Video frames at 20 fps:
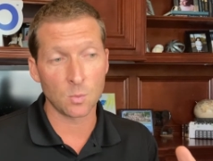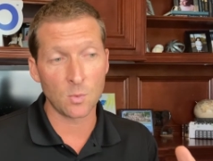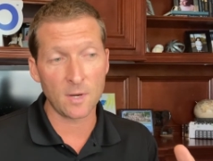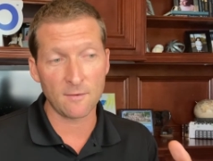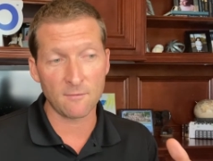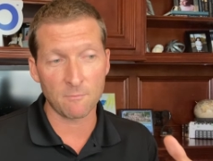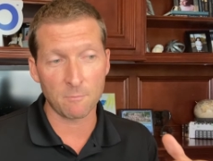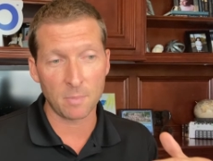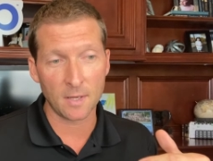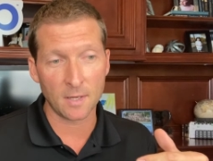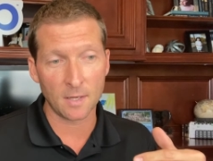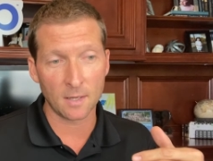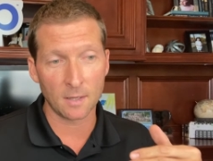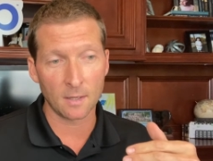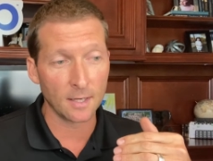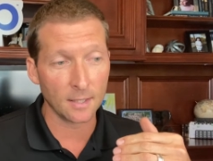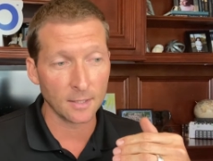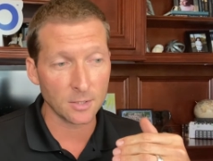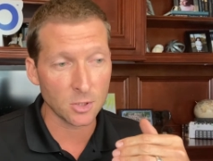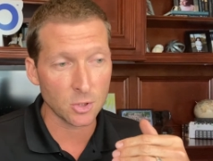We have been in
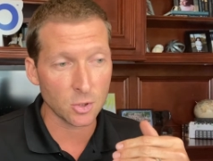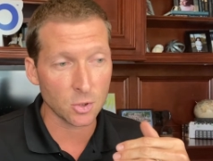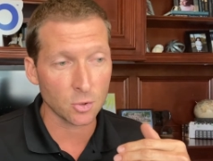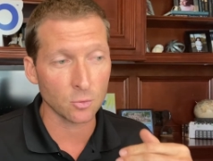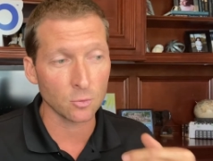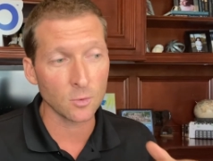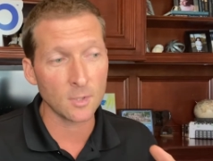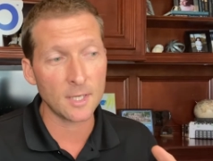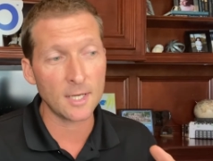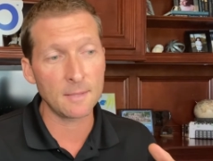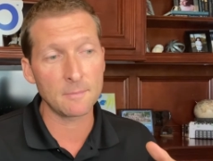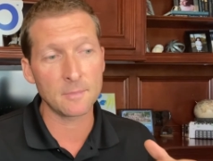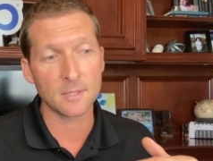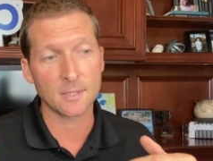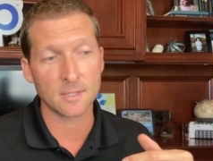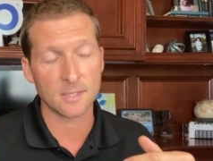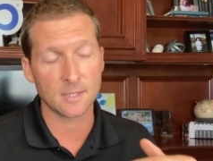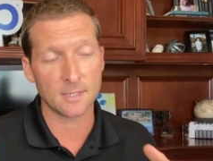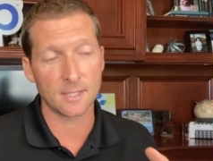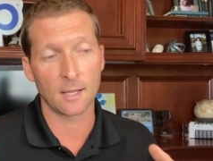an
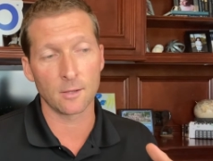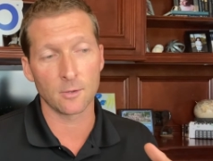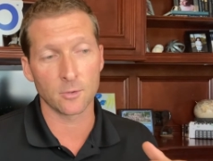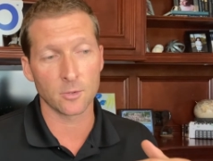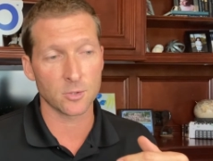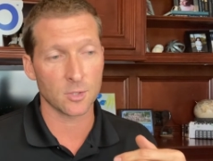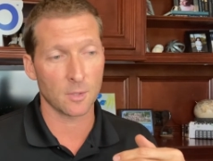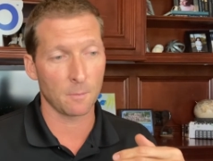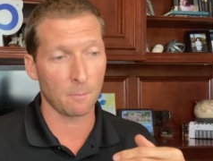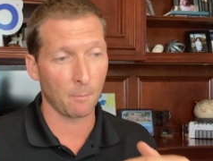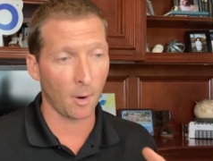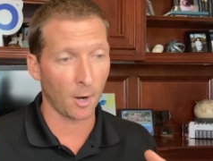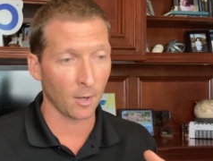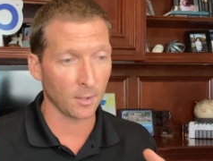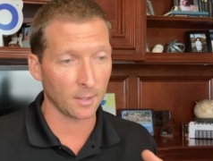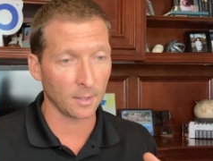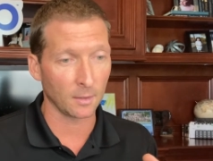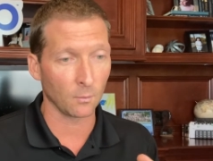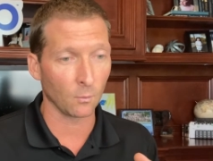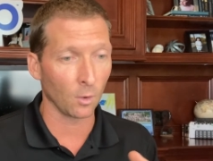extreme seller's
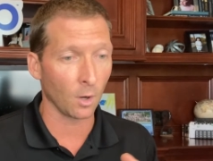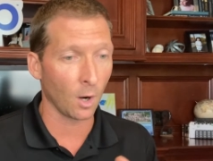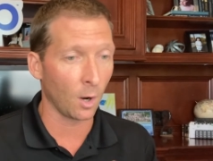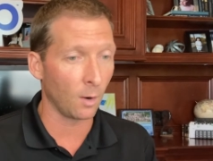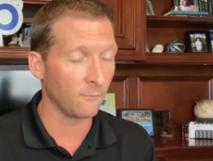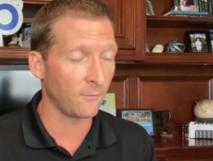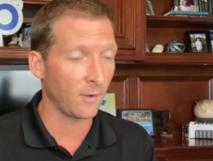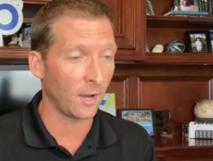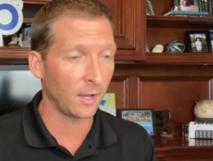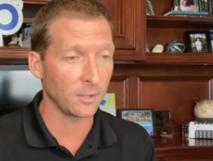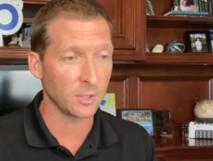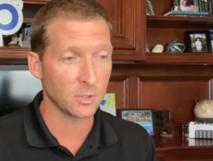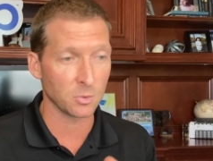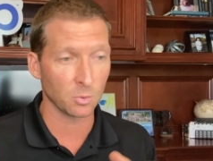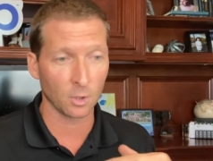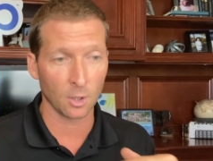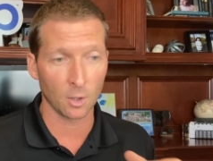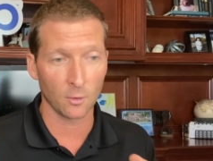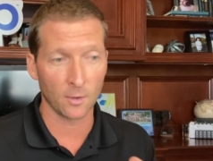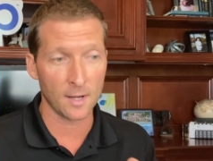market where home values
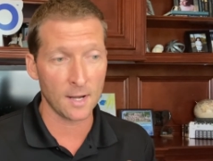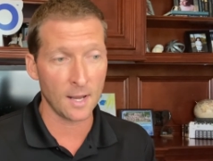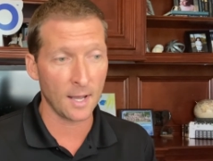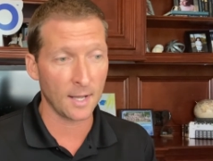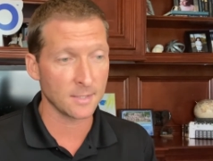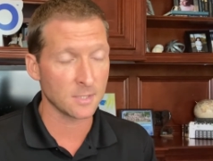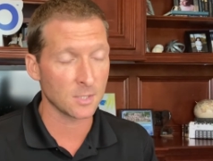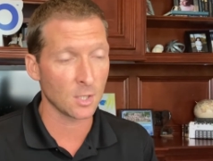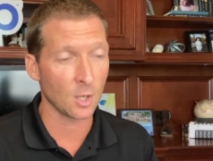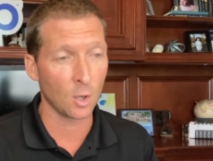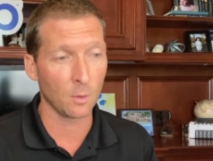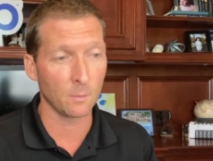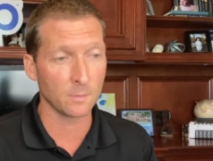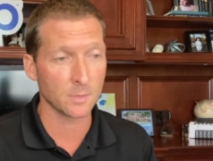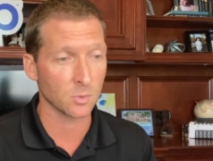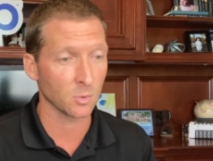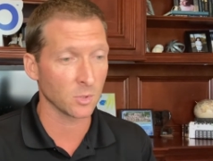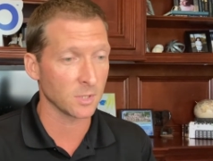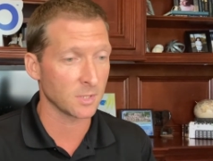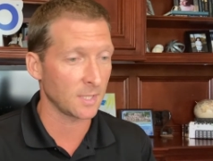were going nuts,
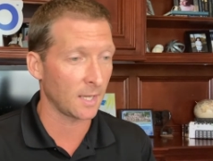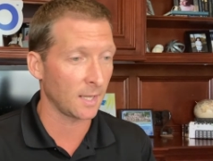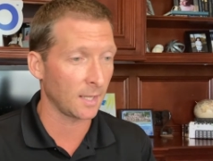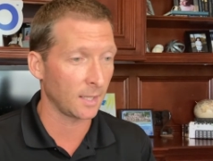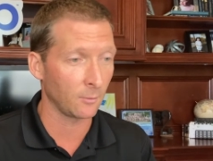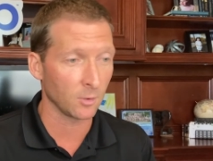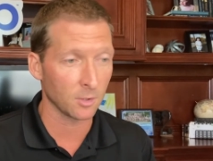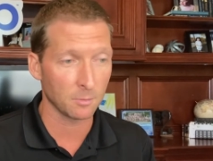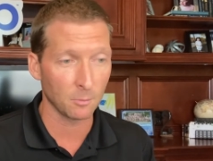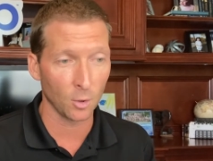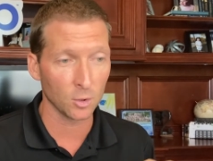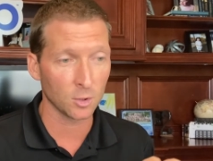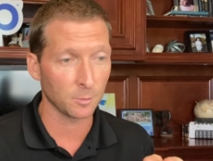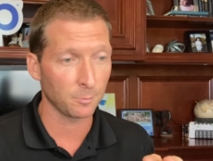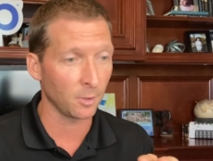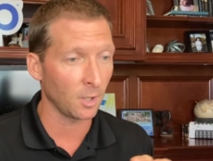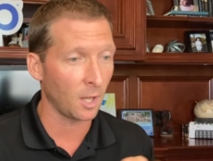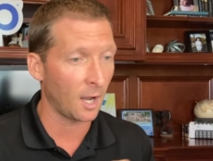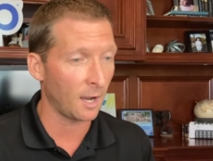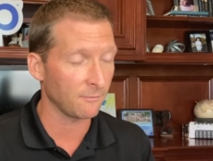homes were selling with
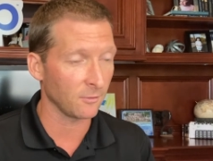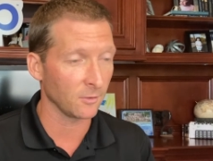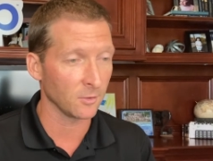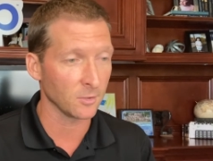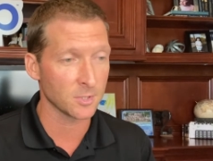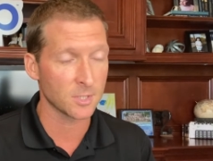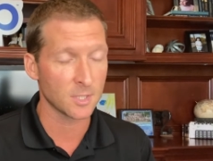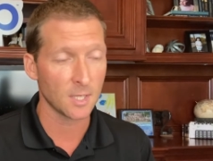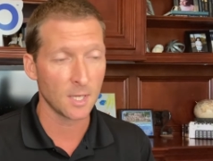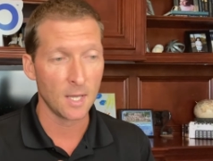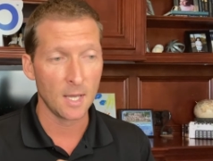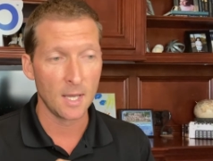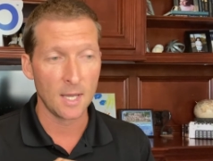multiple offers,